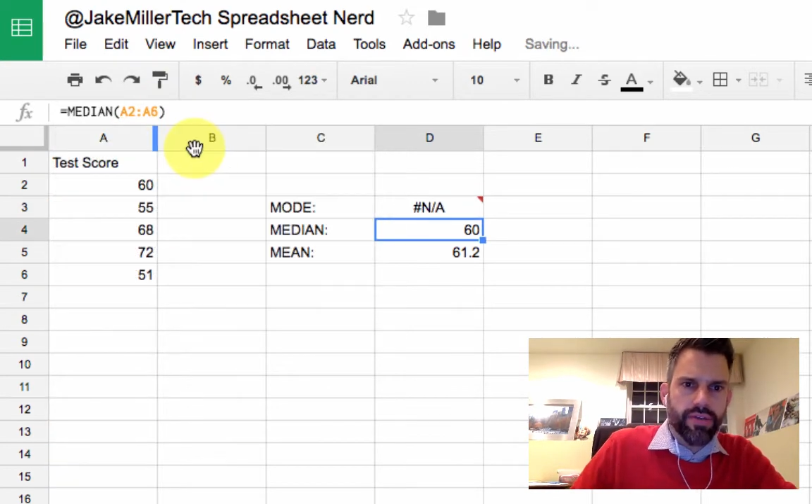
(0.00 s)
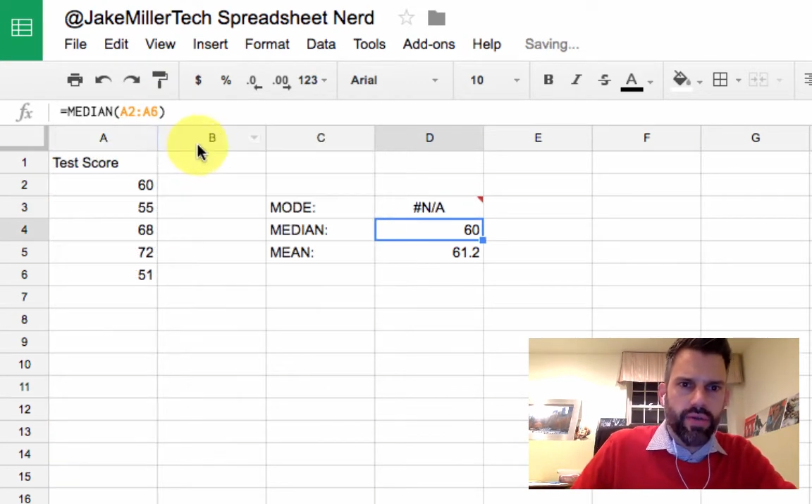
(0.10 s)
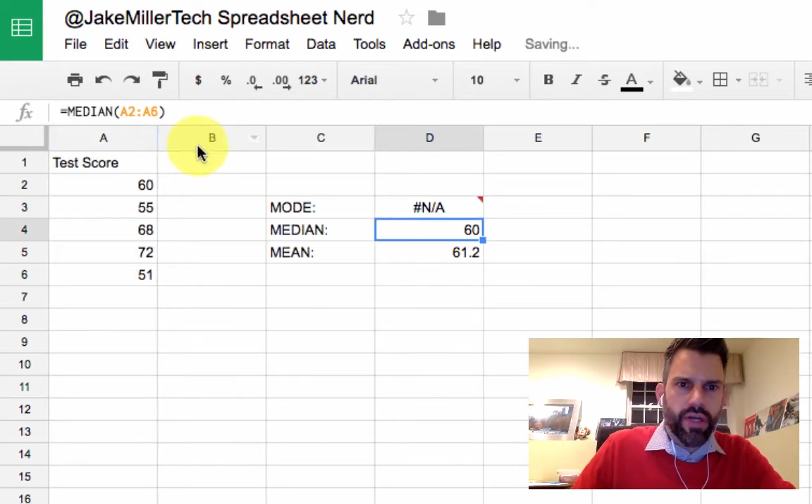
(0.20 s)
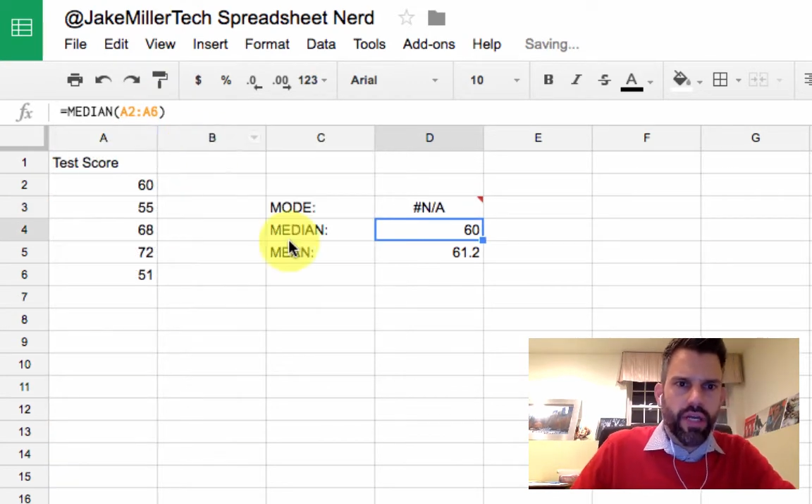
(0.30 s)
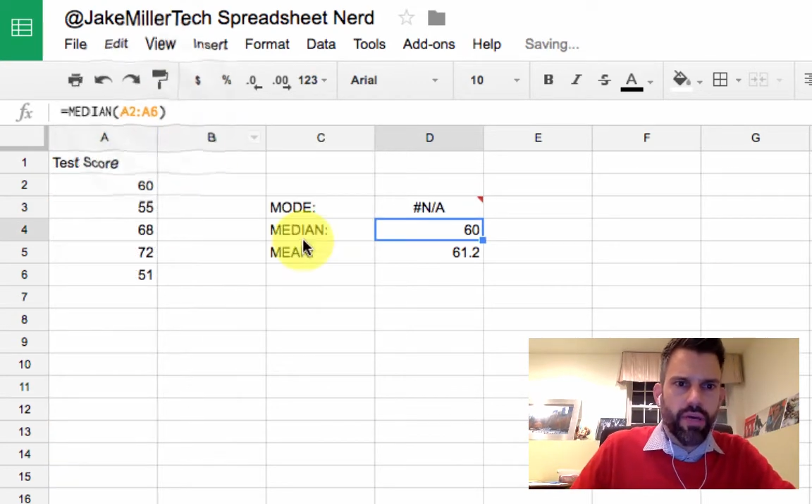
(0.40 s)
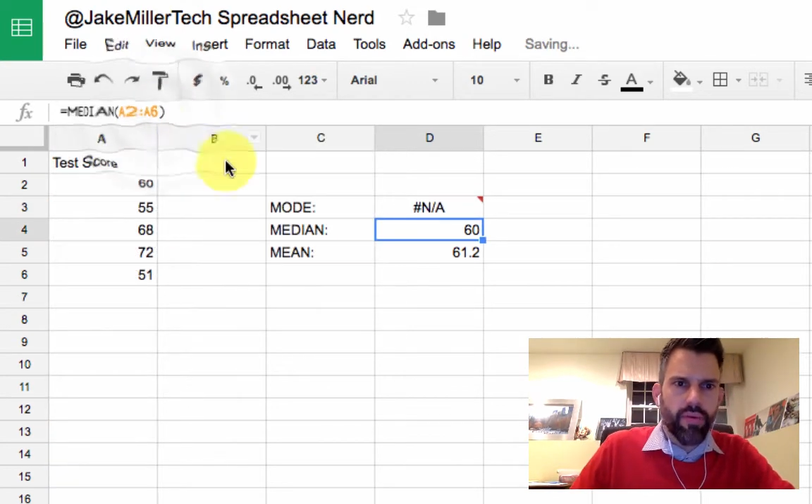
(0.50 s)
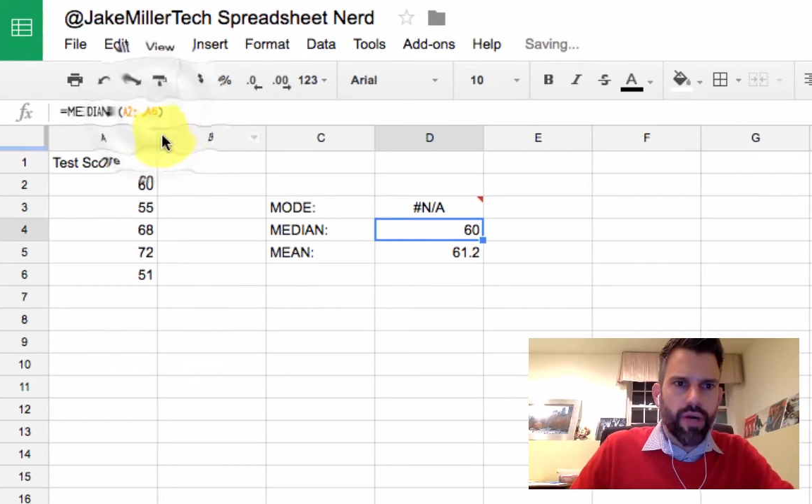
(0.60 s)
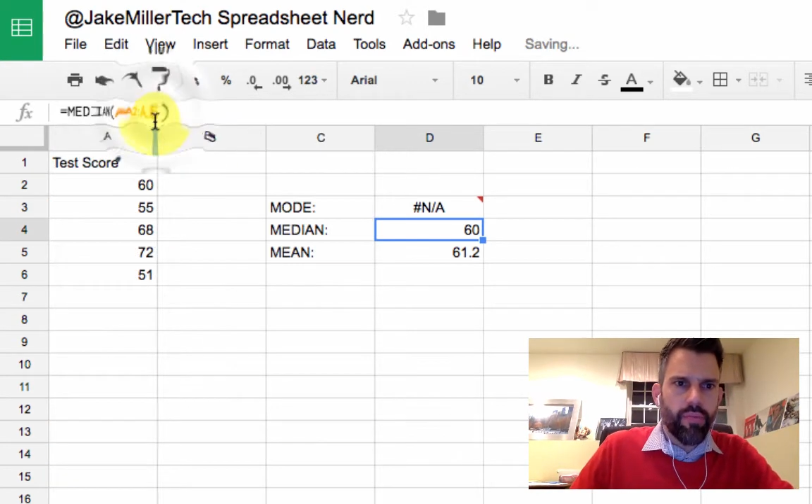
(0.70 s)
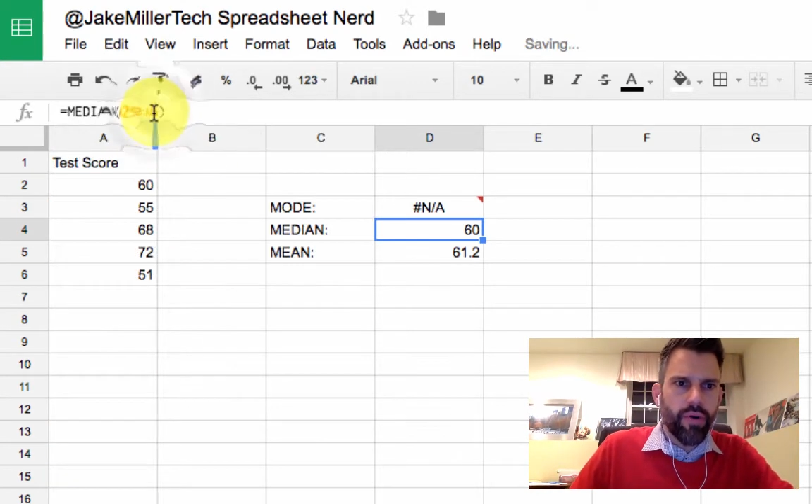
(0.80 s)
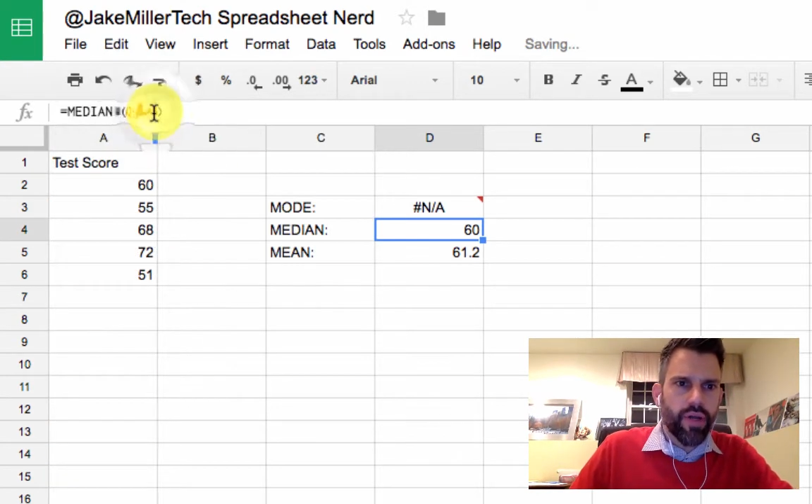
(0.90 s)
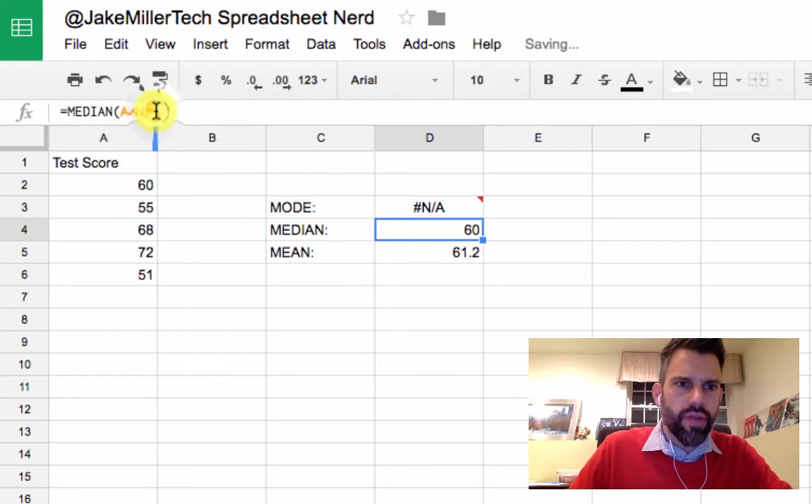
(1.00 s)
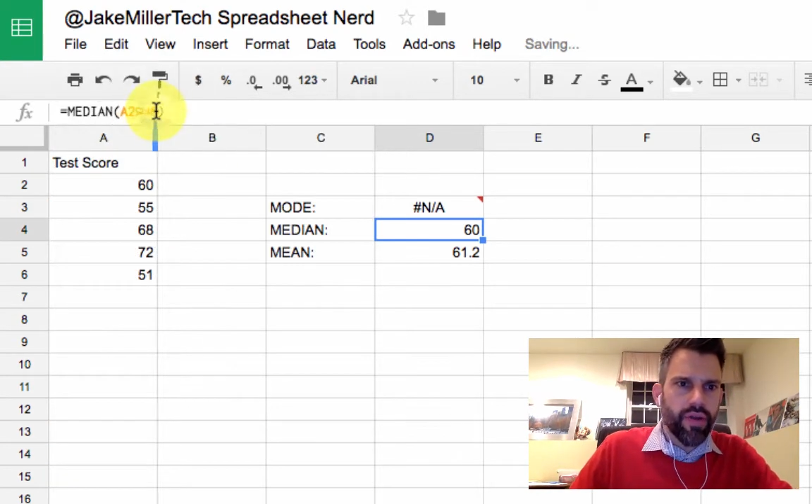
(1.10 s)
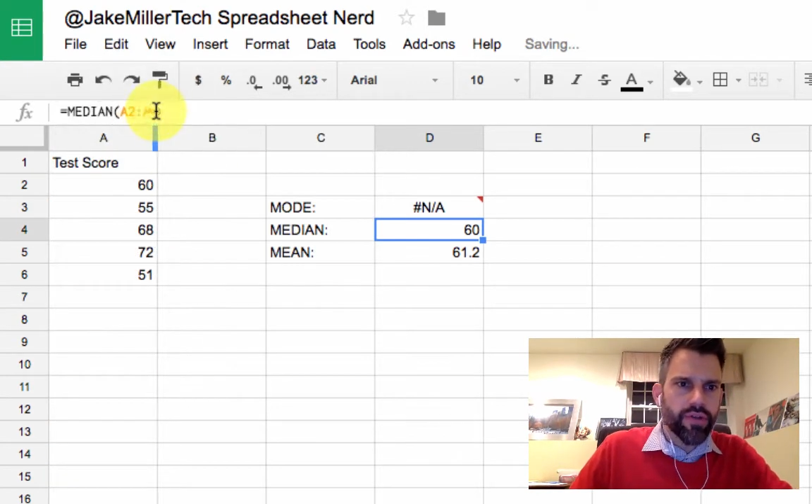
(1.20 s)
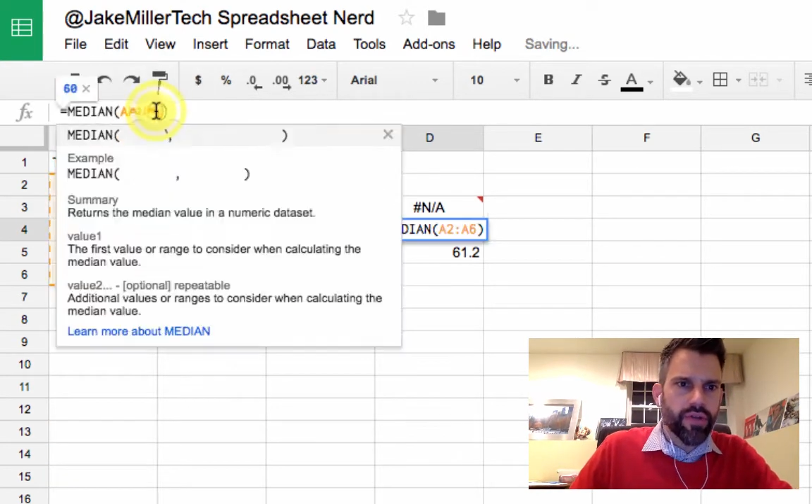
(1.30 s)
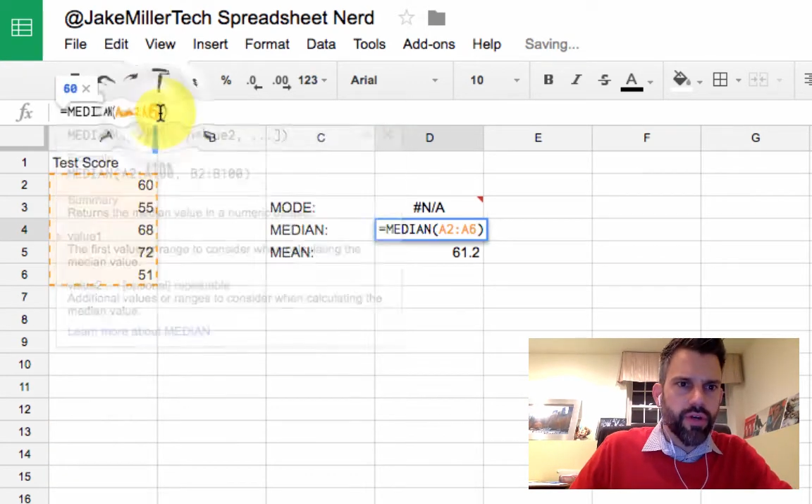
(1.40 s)
so any number I put in there
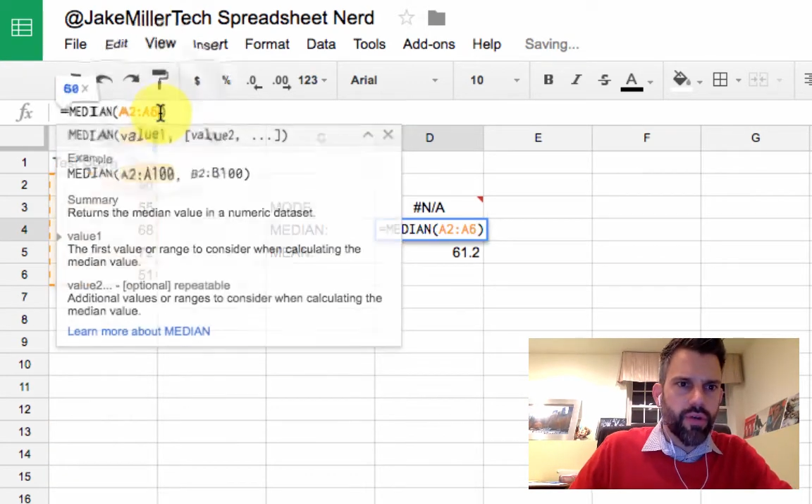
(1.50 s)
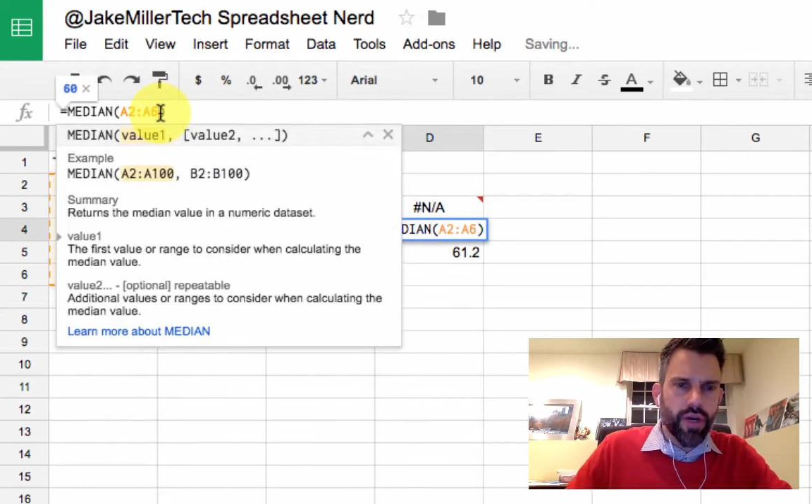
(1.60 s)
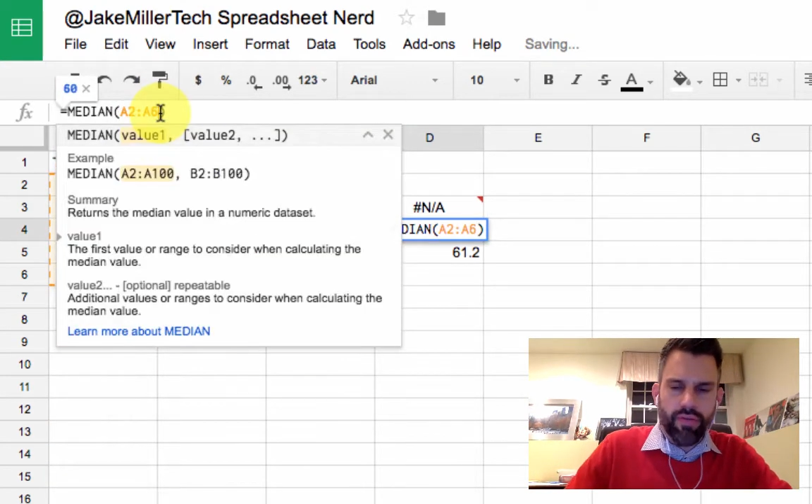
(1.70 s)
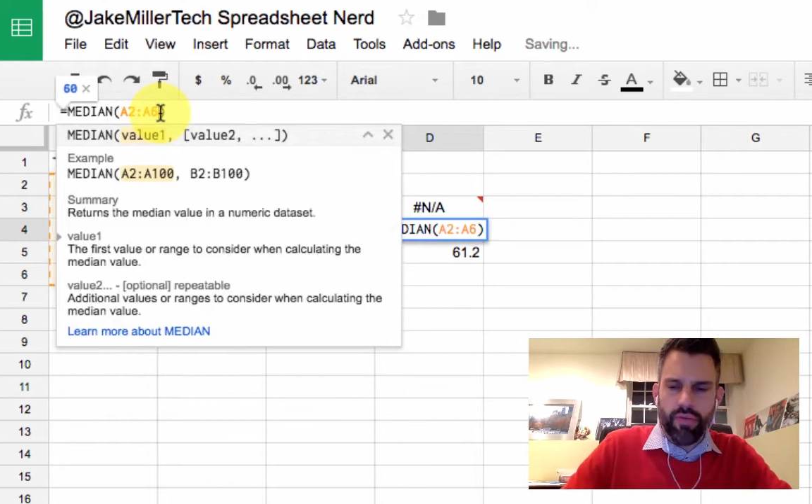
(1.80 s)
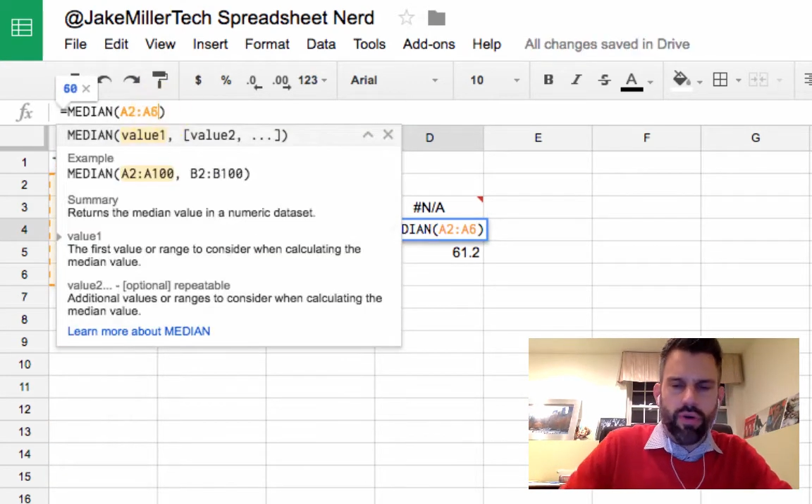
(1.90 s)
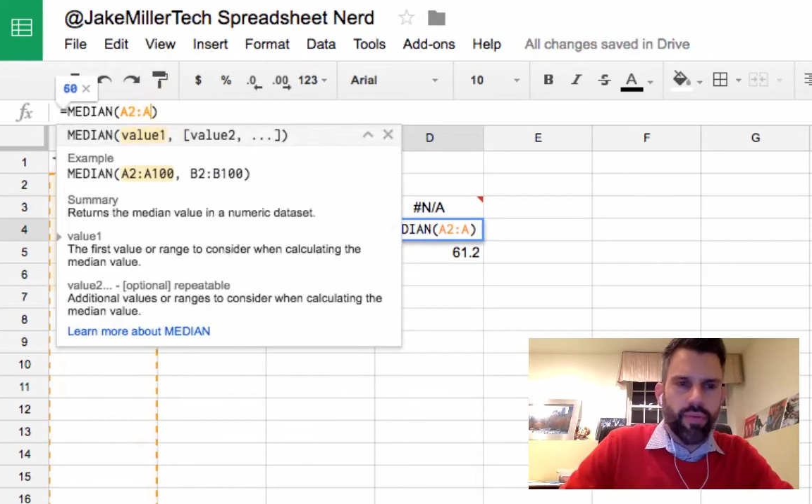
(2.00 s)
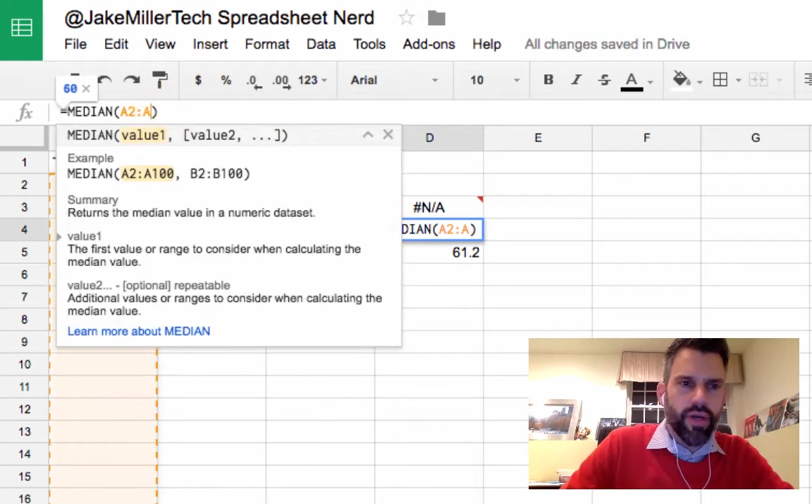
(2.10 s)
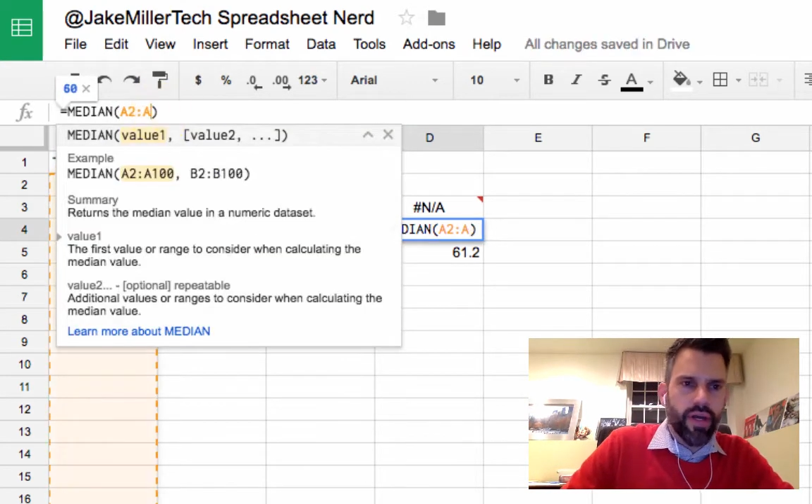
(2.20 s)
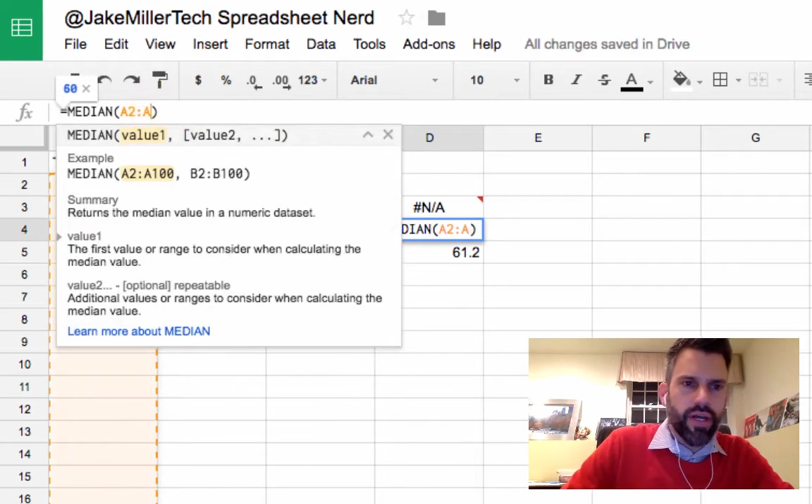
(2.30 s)
is going to work for them there.